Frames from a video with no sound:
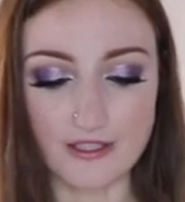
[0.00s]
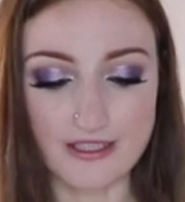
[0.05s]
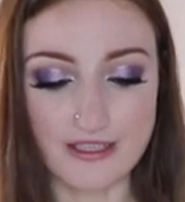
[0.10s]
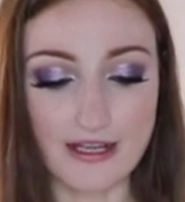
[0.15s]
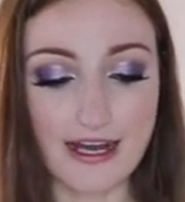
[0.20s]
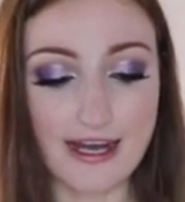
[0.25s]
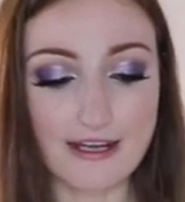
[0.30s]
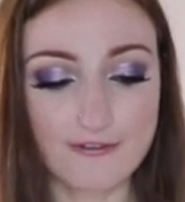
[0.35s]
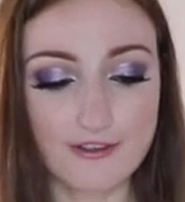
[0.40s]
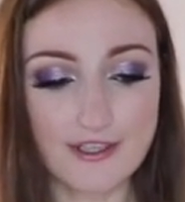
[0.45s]
Like,
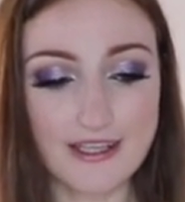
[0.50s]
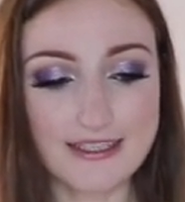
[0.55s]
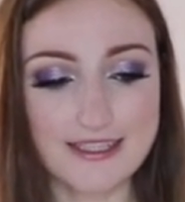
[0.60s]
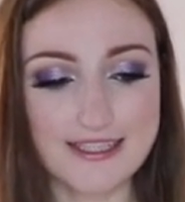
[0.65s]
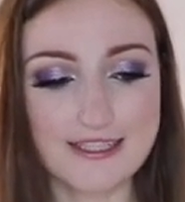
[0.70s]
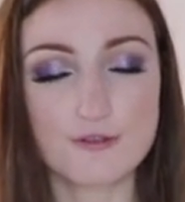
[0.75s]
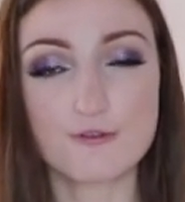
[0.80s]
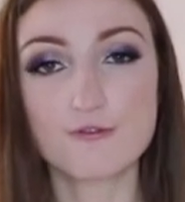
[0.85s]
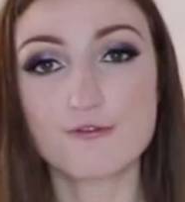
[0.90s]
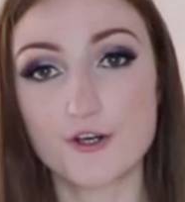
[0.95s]
I feel like
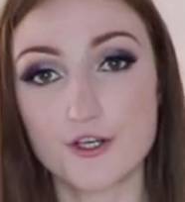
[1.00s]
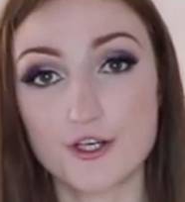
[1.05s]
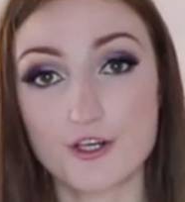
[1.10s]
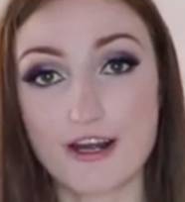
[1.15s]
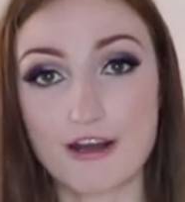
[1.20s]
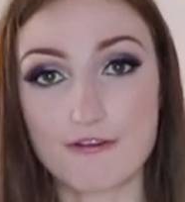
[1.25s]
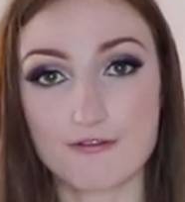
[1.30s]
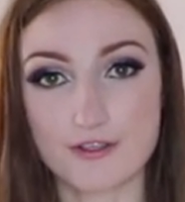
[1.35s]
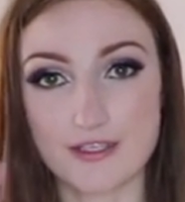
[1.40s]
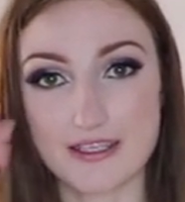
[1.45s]
this will
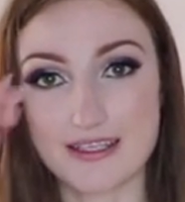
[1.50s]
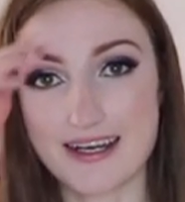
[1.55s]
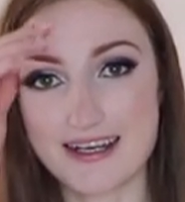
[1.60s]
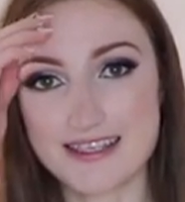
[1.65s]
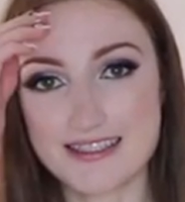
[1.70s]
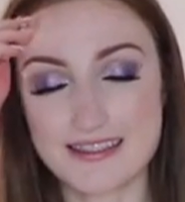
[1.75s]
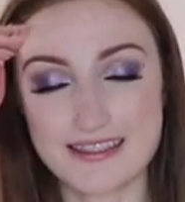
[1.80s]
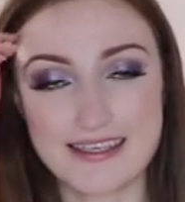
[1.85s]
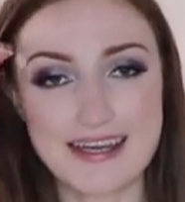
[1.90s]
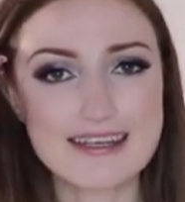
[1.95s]
photograph really
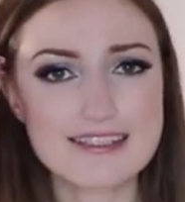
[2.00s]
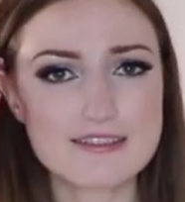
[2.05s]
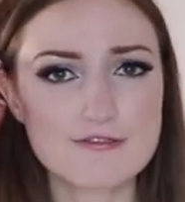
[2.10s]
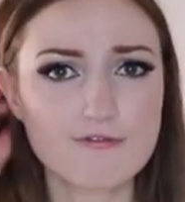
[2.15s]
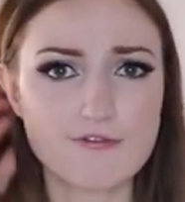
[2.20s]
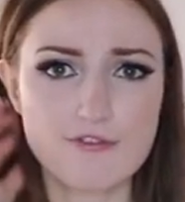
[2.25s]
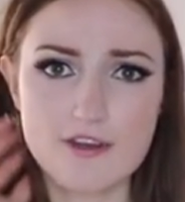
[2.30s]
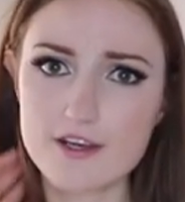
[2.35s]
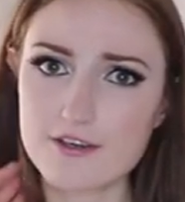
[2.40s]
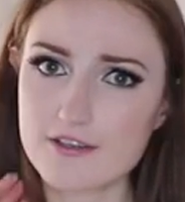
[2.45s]
nicely and it's
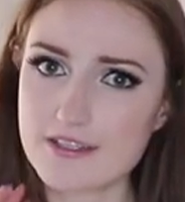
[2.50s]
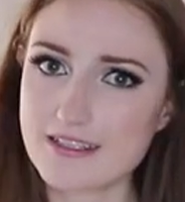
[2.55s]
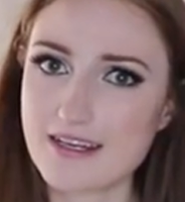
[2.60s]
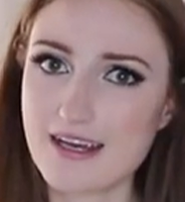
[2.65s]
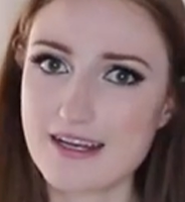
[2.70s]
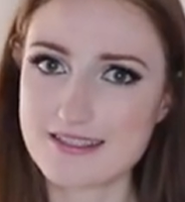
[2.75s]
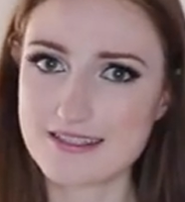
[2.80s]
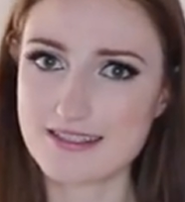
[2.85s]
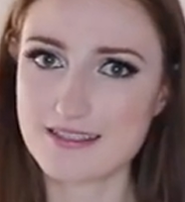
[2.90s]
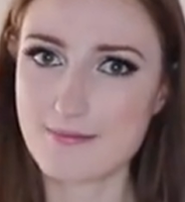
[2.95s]
very
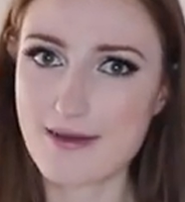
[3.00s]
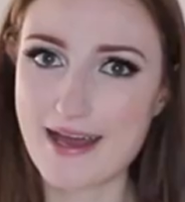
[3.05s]
nicely